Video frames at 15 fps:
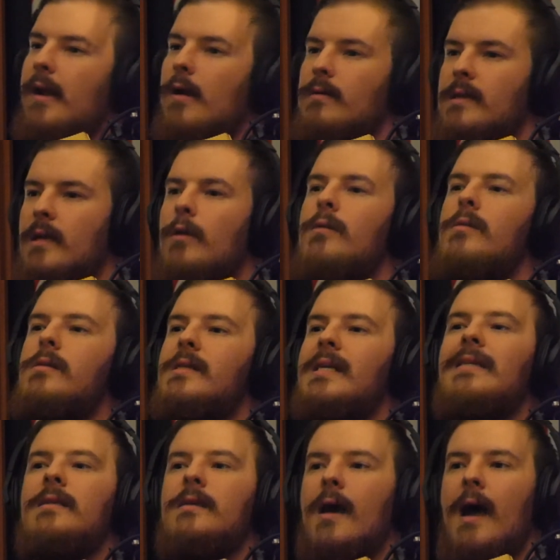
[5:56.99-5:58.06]
And I was like, who's
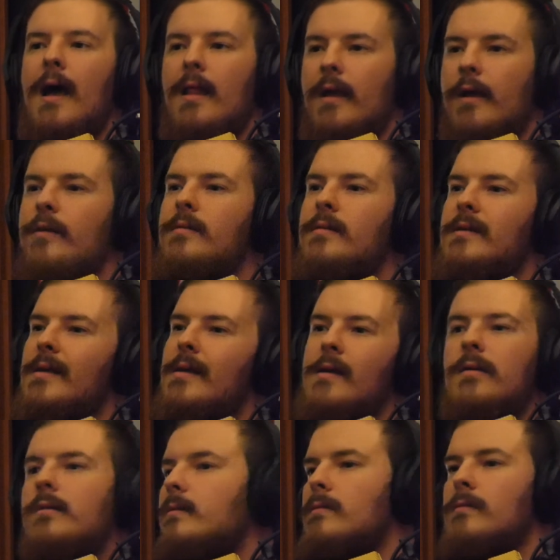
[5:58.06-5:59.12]
this guy? Like, who's
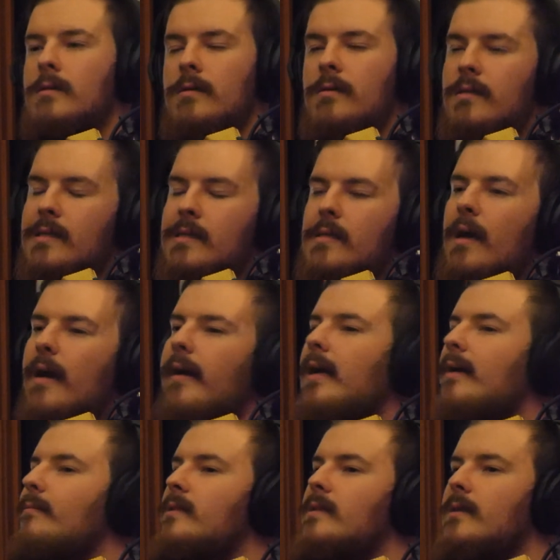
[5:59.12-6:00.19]
this guy
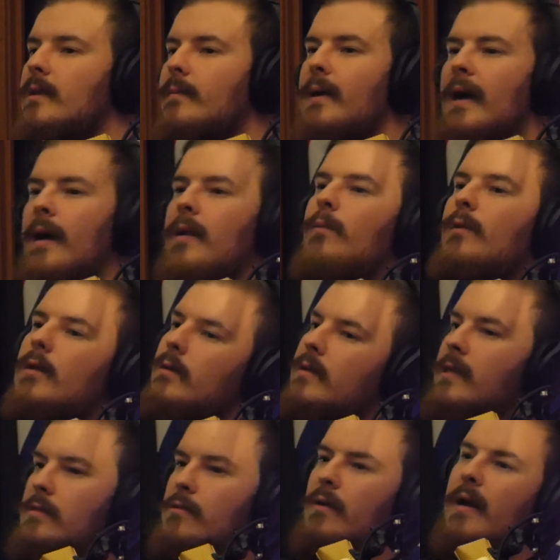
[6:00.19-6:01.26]
coming to the party with all
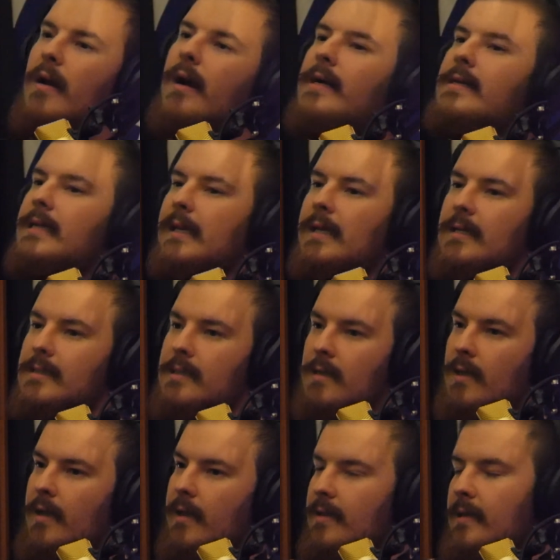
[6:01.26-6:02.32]
these great ideas
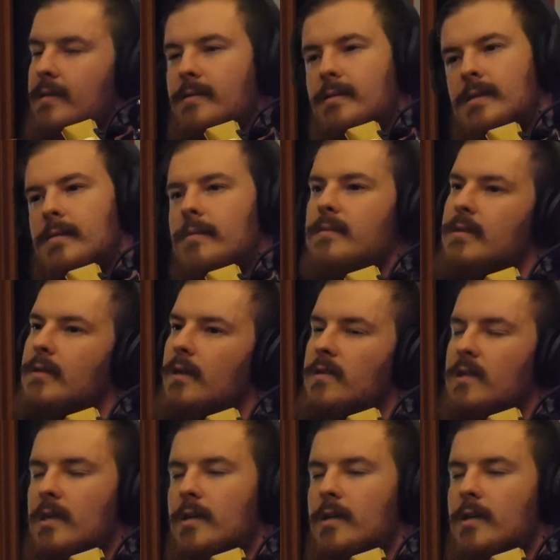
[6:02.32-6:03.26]
and, like, these things, you know, to